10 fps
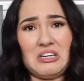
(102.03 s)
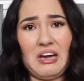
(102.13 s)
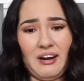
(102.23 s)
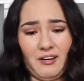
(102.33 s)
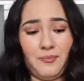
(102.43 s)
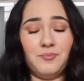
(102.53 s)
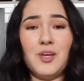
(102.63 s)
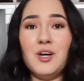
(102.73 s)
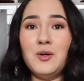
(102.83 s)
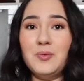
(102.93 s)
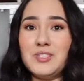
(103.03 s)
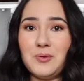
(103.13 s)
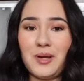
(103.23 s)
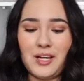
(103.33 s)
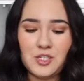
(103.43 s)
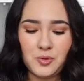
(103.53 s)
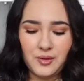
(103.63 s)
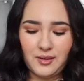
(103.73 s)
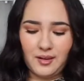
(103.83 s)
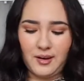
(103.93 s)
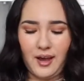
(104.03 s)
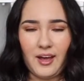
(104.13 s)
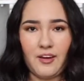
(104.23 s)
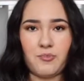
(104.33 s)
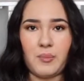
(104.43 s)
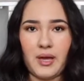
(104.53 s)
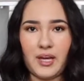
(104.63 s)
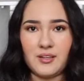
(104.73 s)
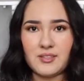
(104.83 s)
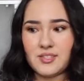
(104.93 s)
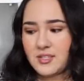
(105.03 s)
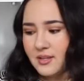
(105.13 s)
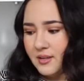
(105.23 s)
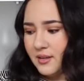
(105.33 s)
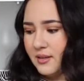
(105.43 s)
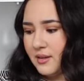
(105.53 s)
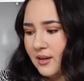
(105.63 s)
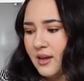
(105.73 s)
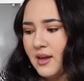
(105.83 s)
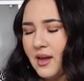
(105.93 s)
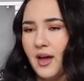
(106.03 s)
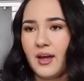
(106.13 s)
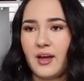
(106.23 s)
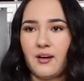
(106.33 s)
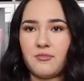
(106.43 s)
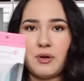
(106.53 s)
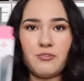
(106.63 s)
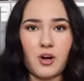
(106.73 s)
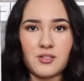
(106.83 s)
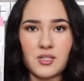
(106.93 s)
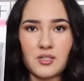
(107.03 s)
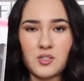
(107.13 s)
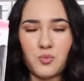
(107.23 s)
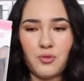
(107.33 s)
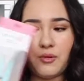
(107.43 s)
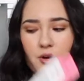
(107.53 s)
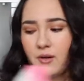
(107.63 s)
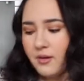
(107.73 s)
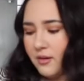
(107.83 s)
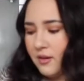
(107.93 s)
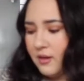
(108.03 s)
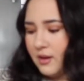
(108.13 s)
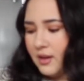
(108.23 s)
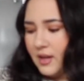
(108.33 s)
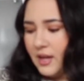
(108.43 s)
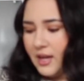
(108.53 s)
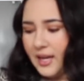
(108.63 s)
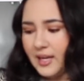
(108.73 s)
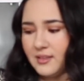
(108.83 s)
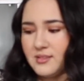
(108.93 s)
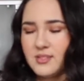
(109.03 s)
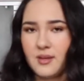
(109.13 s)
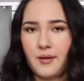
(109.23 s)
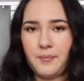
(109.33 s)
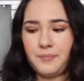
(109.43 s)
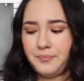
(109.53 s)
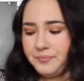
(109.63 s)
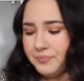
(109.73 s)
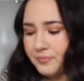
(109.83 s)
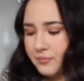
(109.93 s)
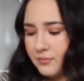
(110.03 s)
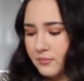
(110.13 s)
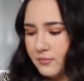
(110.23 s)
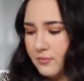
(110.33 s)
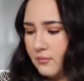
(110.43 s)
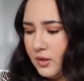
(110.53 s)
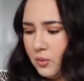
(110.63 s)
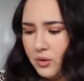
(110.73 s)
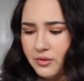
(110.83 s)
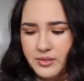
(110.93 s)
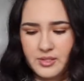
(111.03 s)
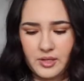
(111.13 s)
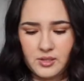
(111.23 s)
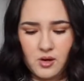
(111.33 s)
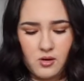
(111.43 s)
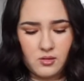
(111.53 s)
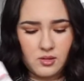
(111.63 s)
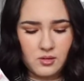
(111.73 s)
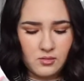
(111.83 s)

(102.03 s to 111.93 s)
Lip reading: I don't know. We'll see what I can do with it. I have my pans. I have my frosting smoother and some, what are these things called?